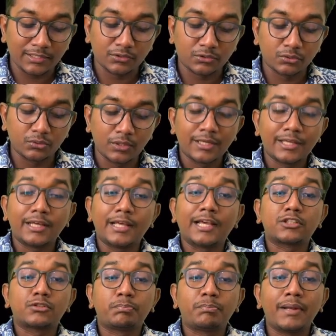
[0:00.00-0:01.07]
to
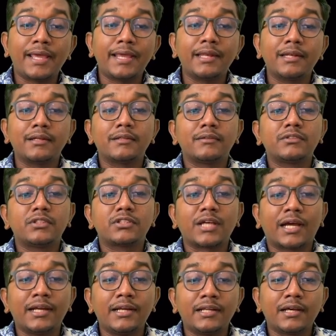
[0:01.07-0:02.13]
explain this
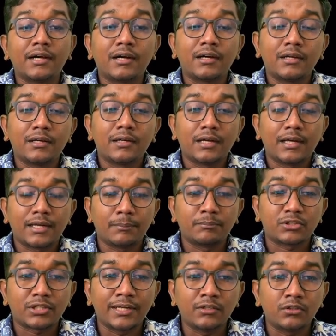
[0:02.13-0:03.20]
idea, and I'm trying